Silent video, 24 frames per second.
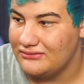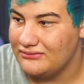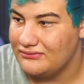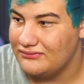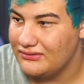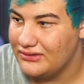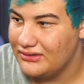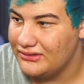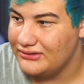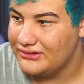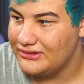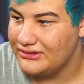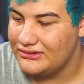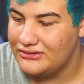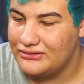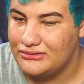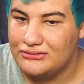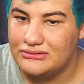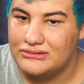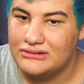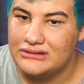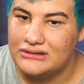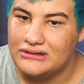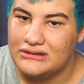
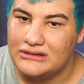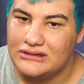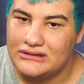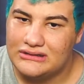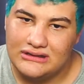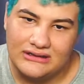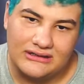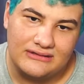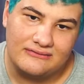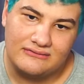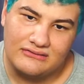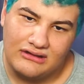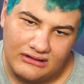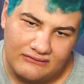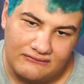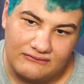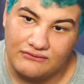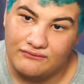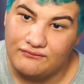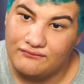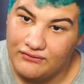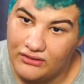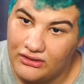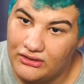photo, not even
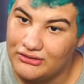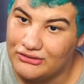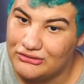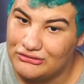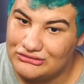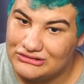photo,